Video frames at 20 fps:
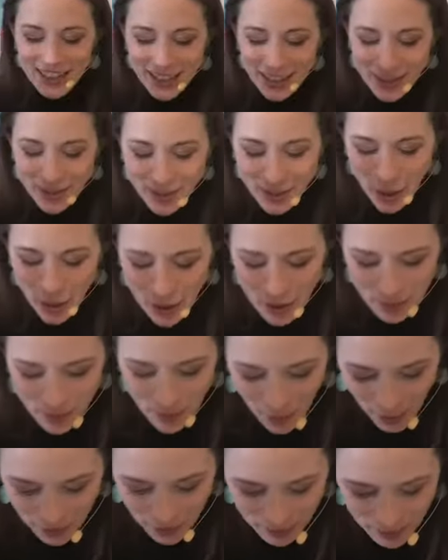like so
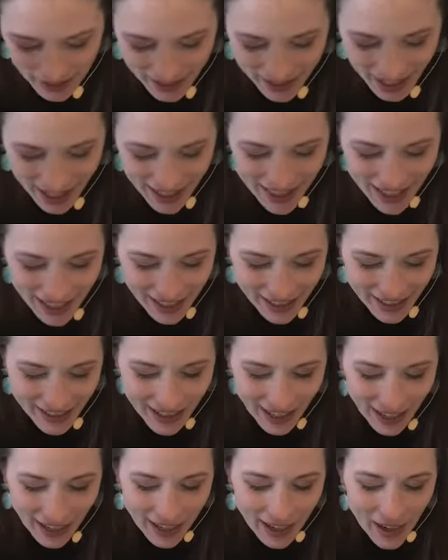important because I think it's
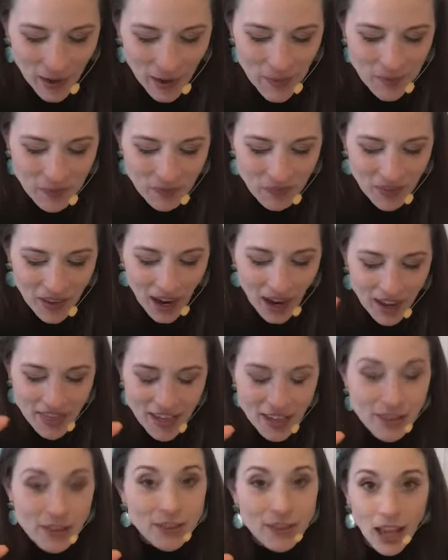like, I
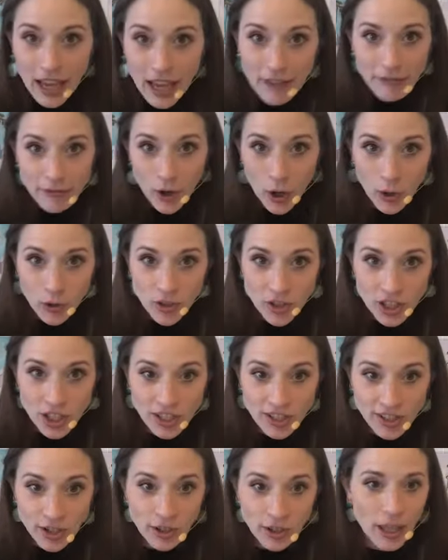think life coaches are